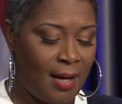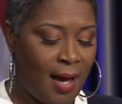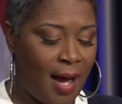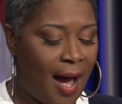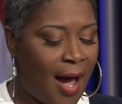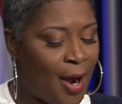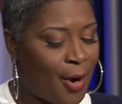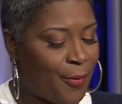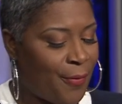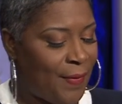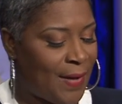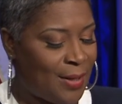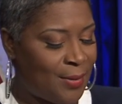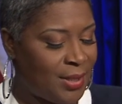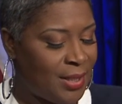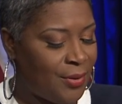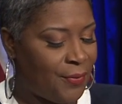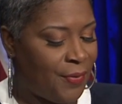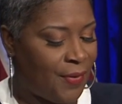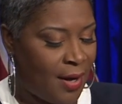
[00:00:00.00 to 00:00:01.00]
Our
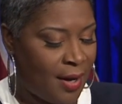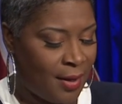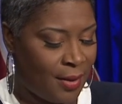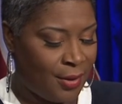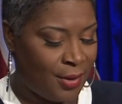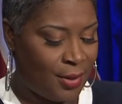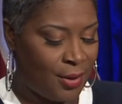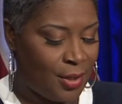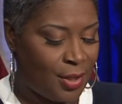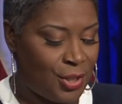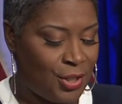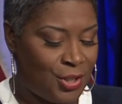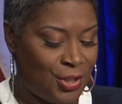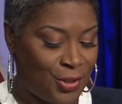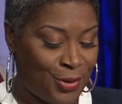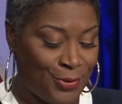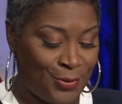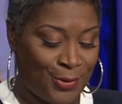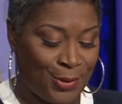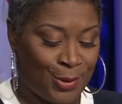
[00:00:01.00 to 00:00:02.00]
founding father,
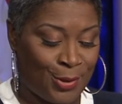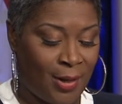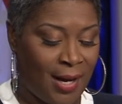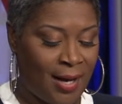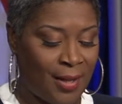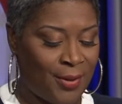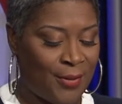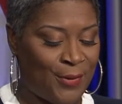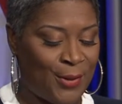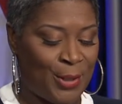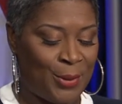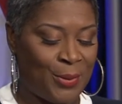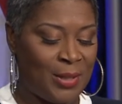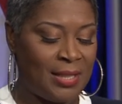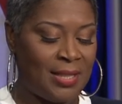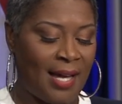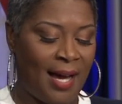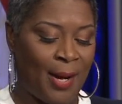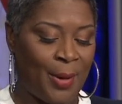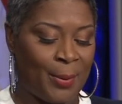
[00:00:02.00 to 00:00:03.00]
General Oliver
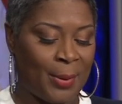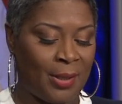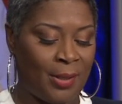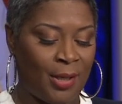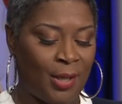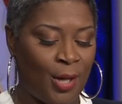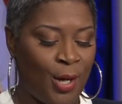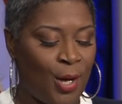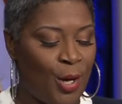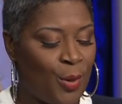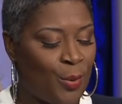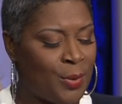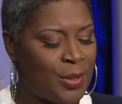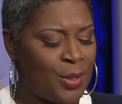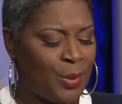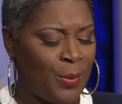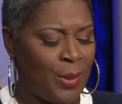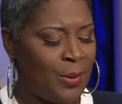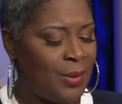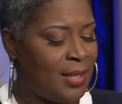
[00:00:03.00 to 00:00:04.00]
Otis Howard, was
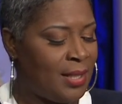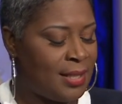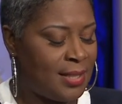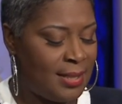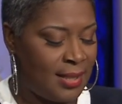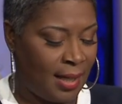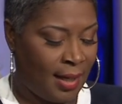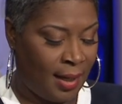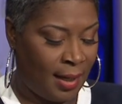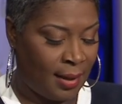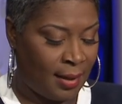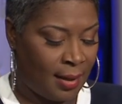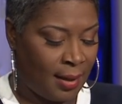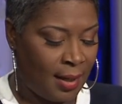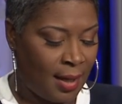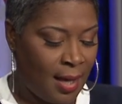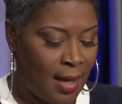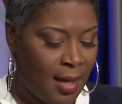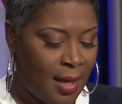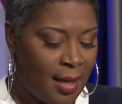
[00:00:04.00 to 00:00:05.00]
quoted as saying,
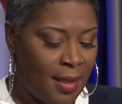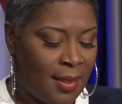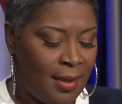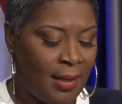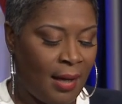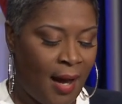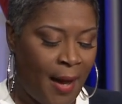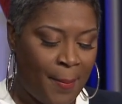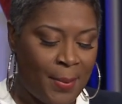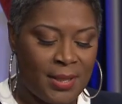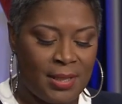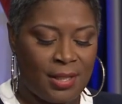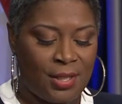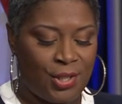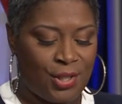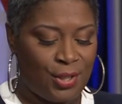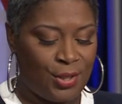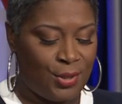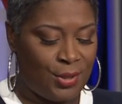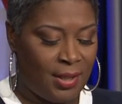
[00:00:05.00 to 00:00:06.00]
"The
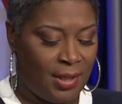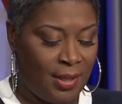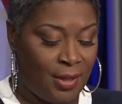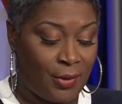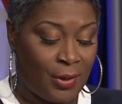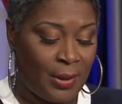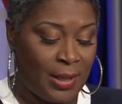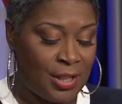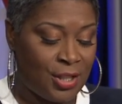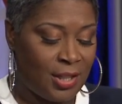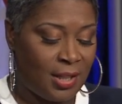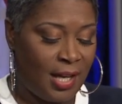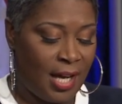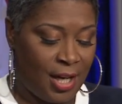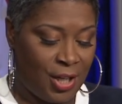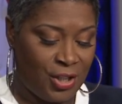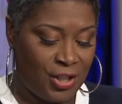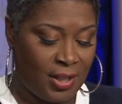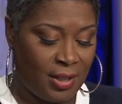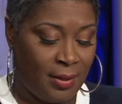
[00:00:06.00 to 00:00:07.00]
opposition to Negro
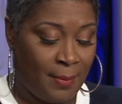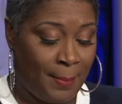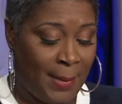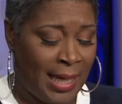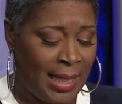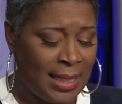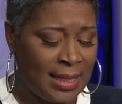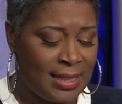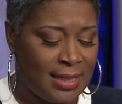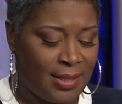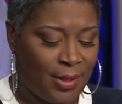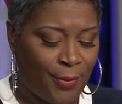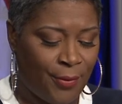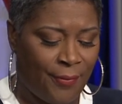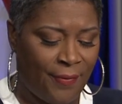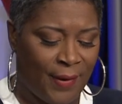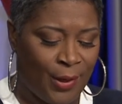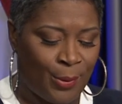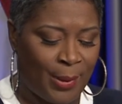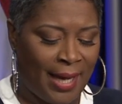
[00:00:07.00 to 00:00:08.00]
education made itself
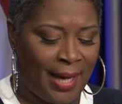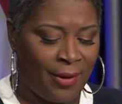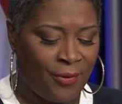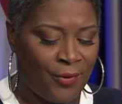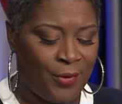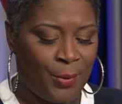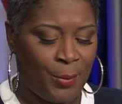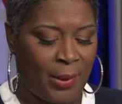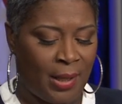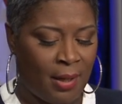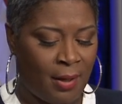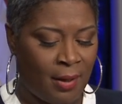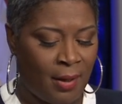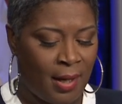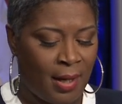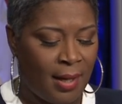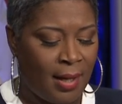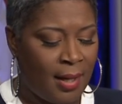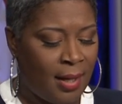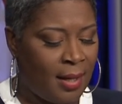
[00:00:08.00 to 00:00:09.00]
felt everywhere
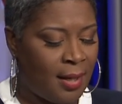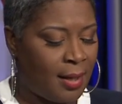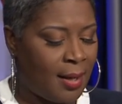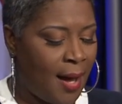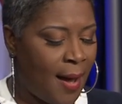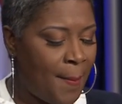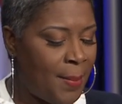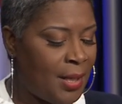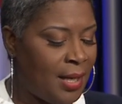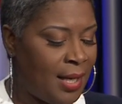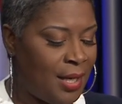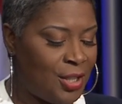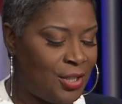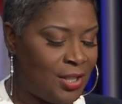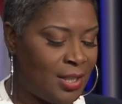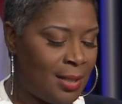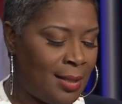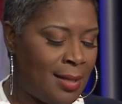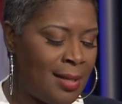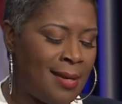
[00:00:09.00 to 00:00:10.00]
in a
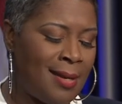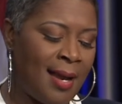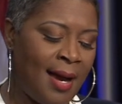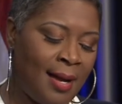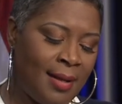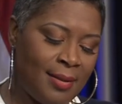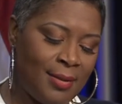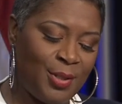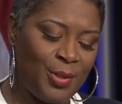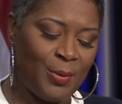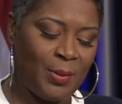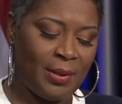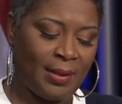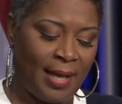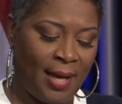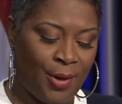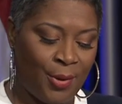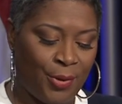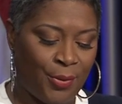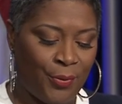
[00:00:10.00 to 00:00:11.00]
combination not to
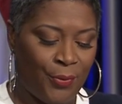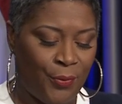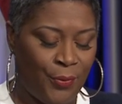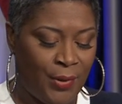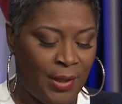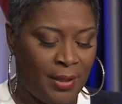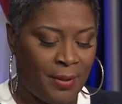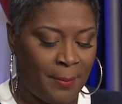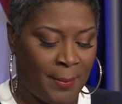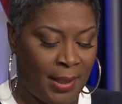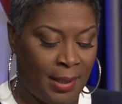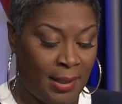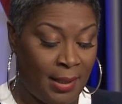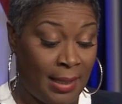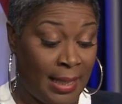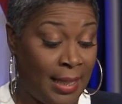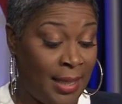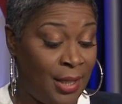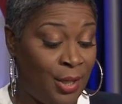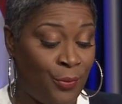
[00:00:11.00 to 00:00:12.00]
allow the
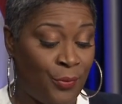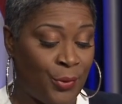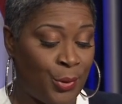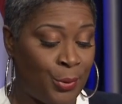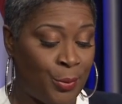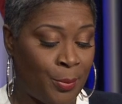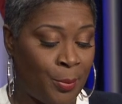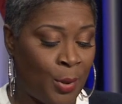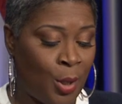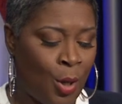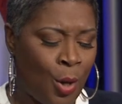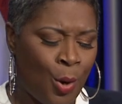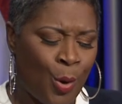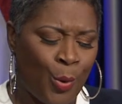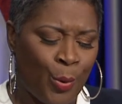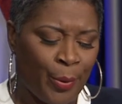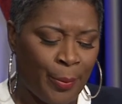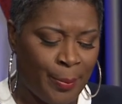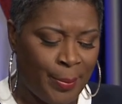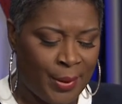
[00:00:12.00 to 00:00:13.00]
freedmen any room
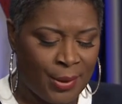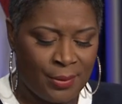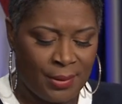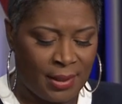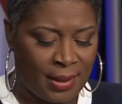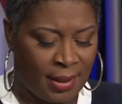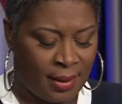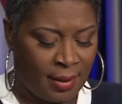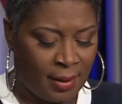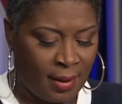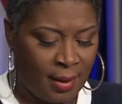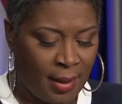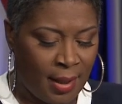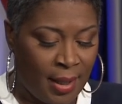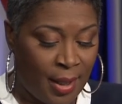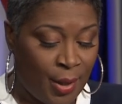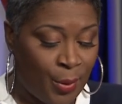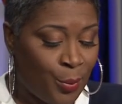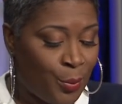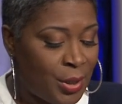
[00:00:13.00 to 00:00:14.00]
or building
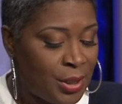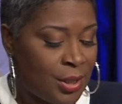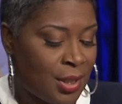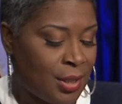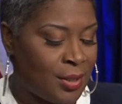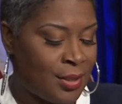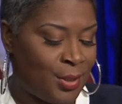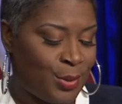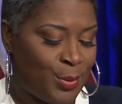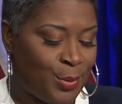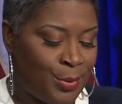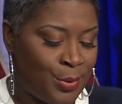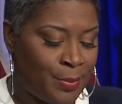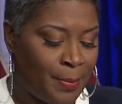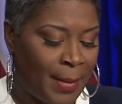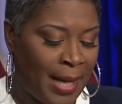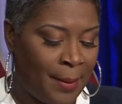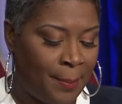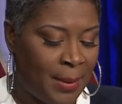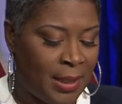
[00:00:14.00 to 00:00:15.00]
in which a school
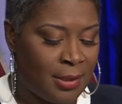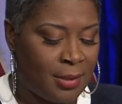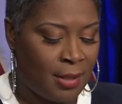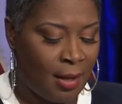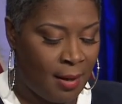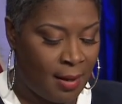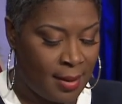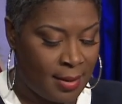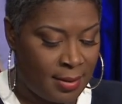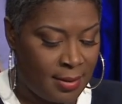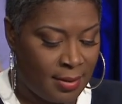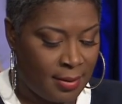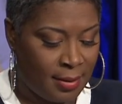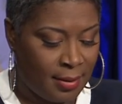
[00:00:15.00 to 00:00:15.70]
might be taught.